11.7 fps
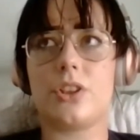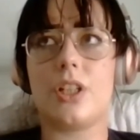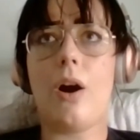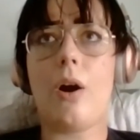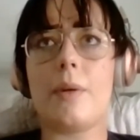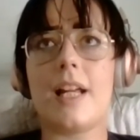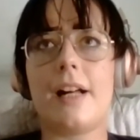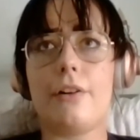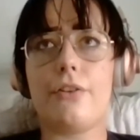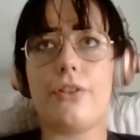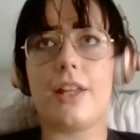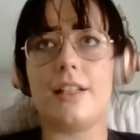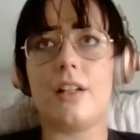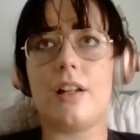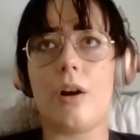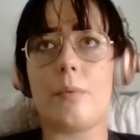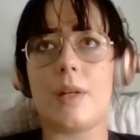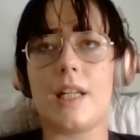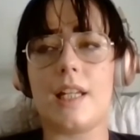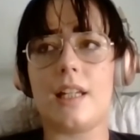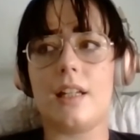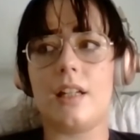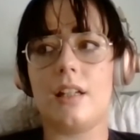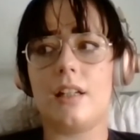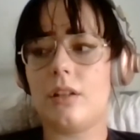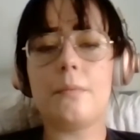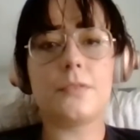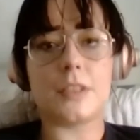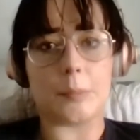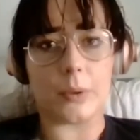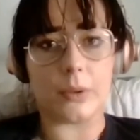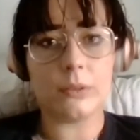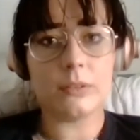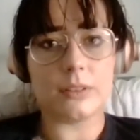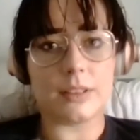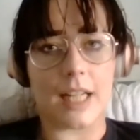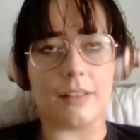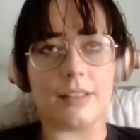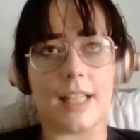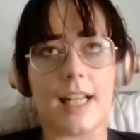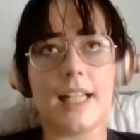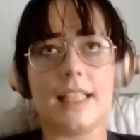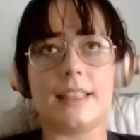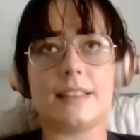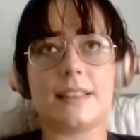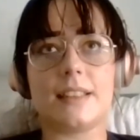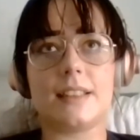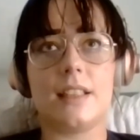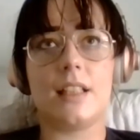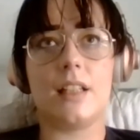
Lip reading: are we healthy and are we comfortable down there, it's,